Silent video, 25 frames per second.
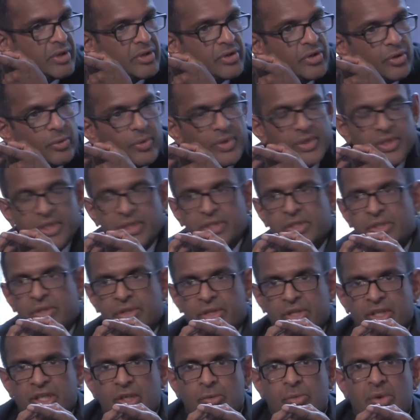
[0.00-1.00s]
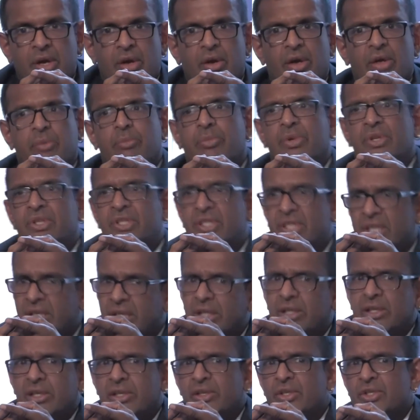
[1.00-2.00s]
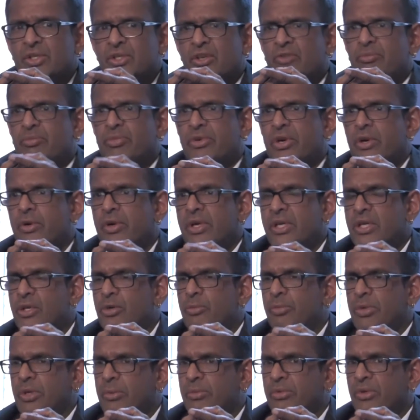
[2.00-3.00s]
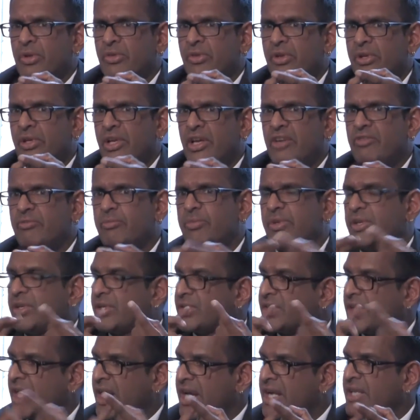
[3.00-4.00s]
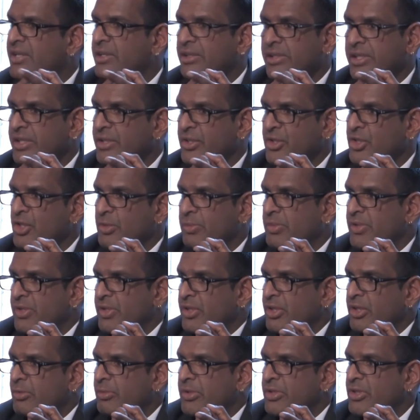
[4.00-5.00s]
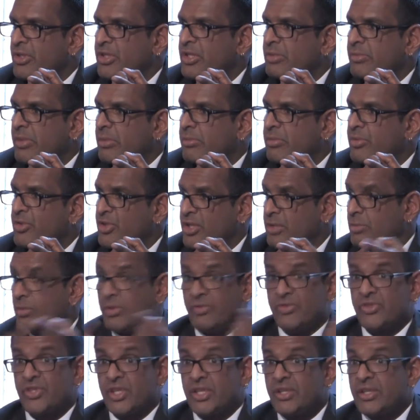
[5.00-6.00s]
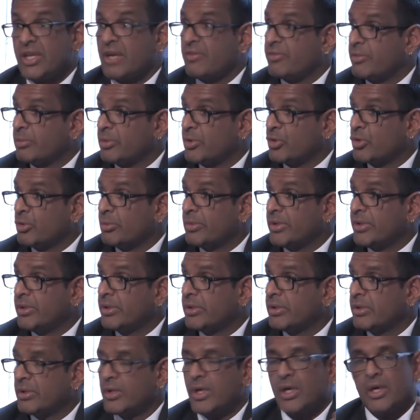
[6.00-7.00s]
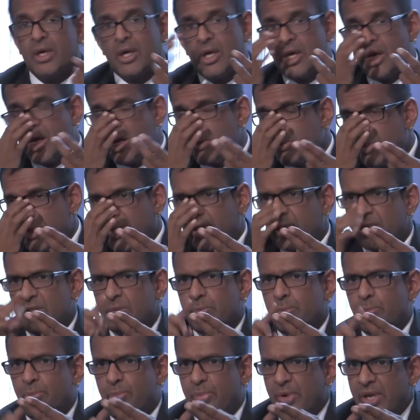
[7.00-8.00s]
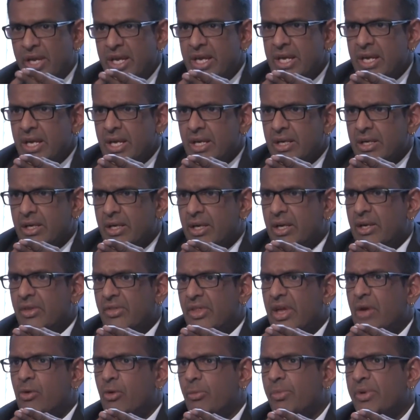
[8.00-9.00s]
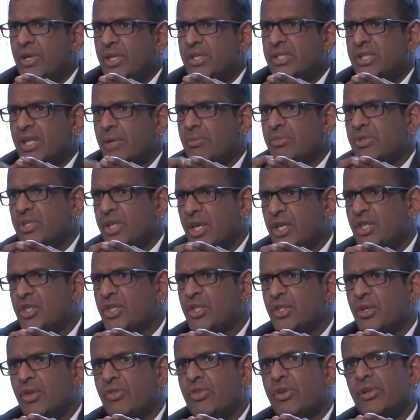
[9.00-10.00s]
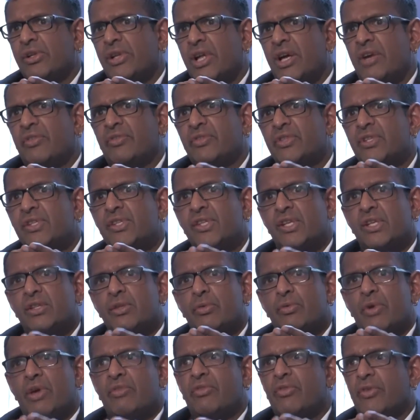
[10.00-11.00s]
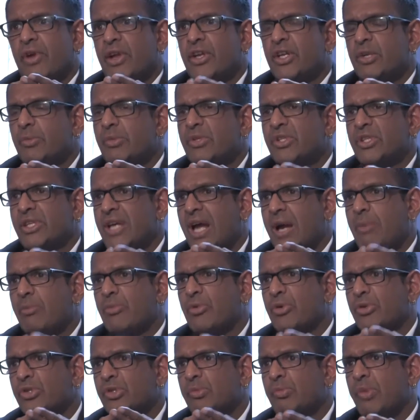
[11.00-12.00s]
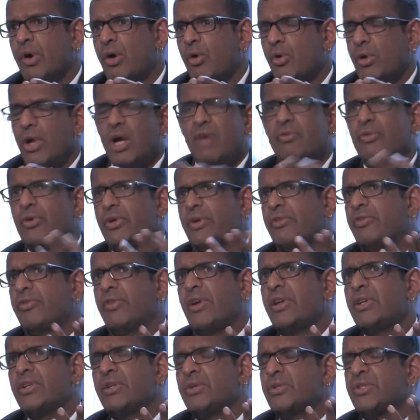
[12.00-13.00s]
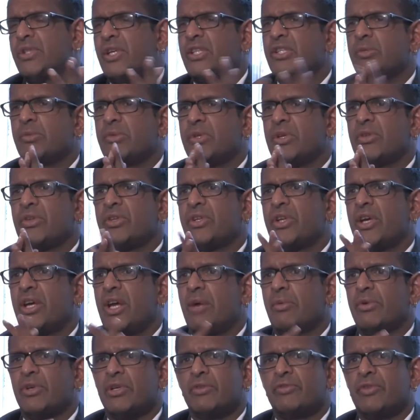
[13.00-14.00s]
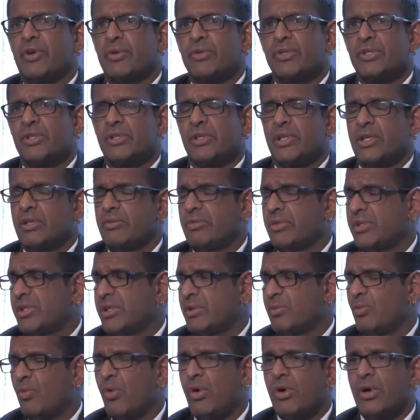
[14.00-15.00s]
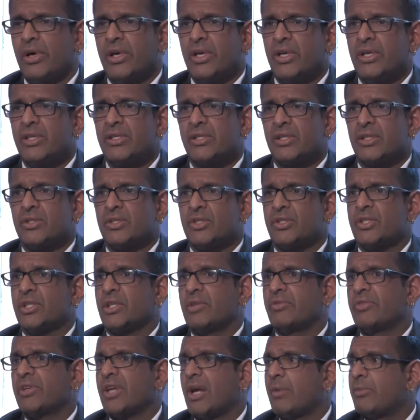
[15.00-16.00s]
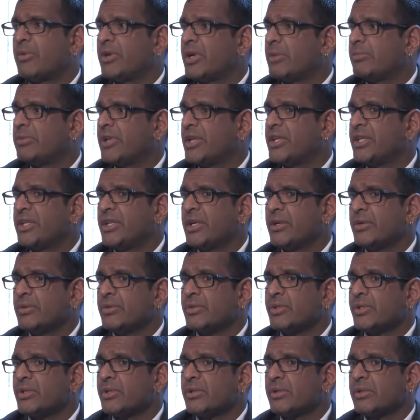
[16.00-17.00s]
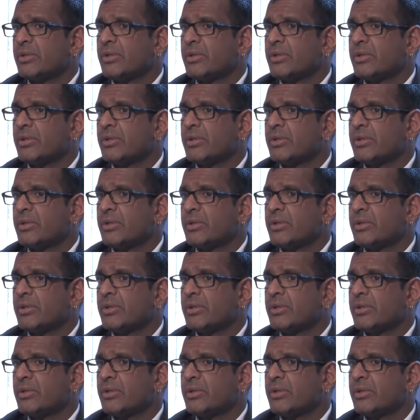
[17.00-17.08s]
that we need to think about, and particularly the soft pro-EU people on the left, because A, the leadership isn't committed to membership. We've seen that from Corbyn. Because B, there will be a temptation on the left to see the referendum as Cameron's poll. I've got a friend who said to me the other day, I'm going to vote to leave. I said, why? He said, just to give Cameron a bloody nose.